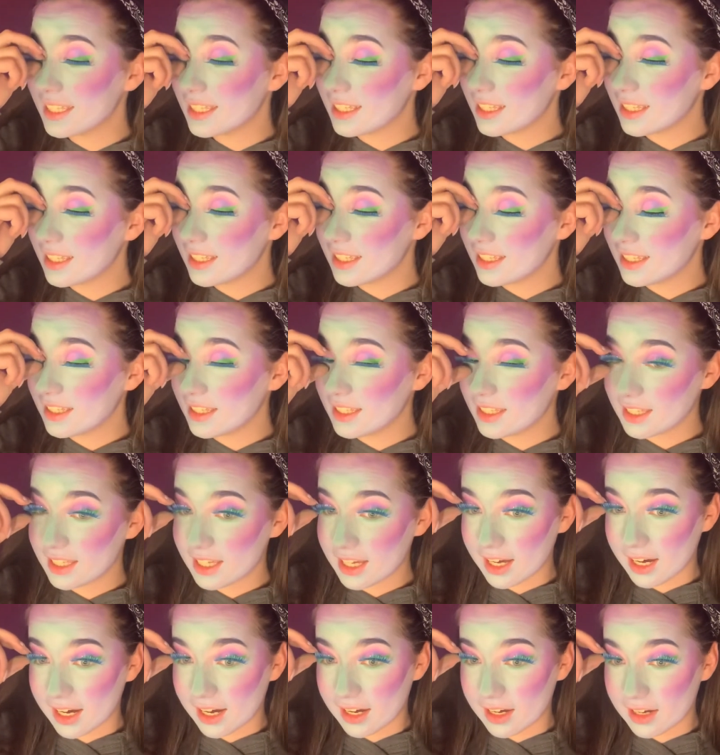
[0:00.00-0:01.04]

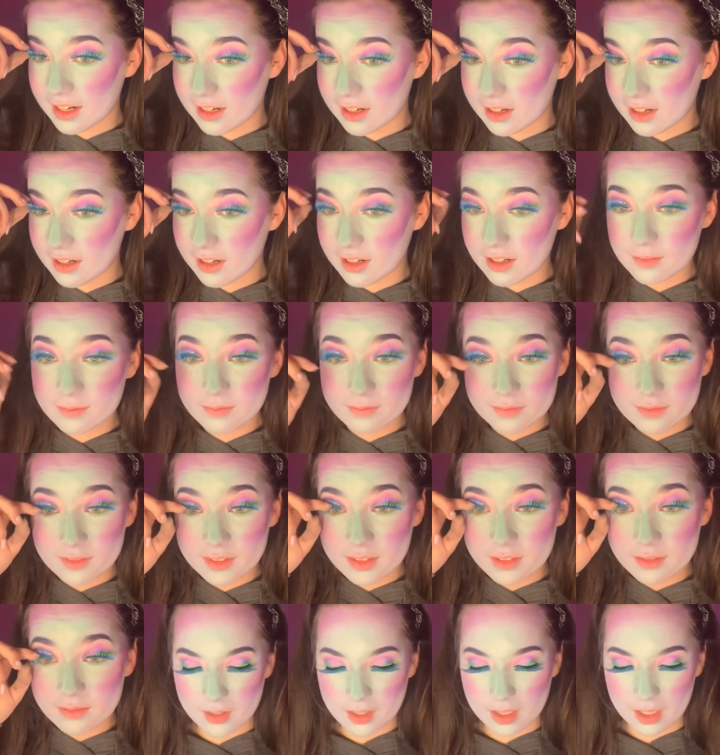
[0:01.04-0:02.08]
yeah.
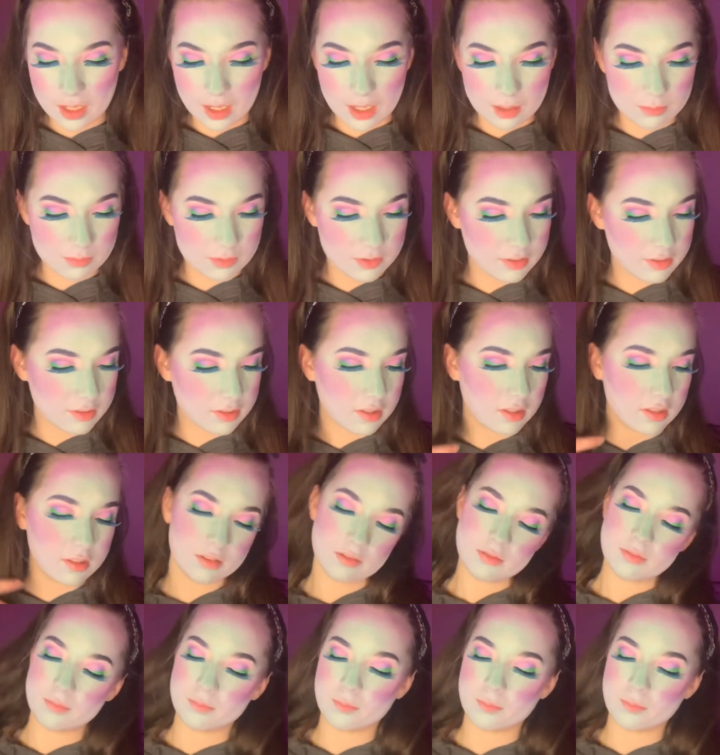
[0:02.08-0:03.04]
I'm just gonna